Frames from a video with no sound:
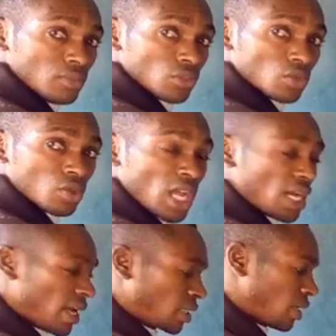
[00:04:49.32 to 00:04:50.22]
So they are
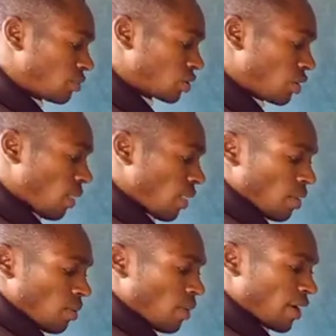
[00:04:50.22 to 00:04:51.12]
like terms.
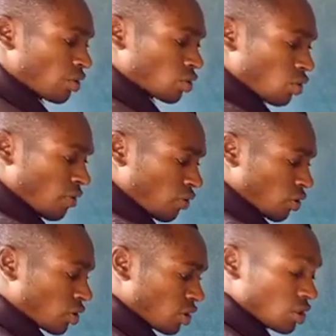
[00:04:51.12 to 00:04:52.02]
Minus 12
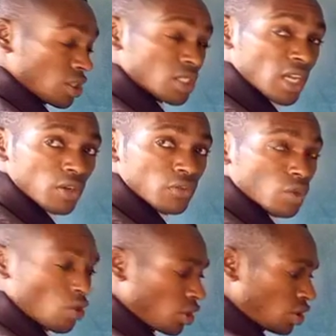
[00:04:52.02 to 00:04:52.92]
crosses this sign of
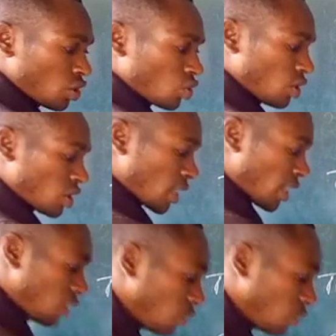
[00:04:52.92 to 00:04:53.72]
equality to this side, it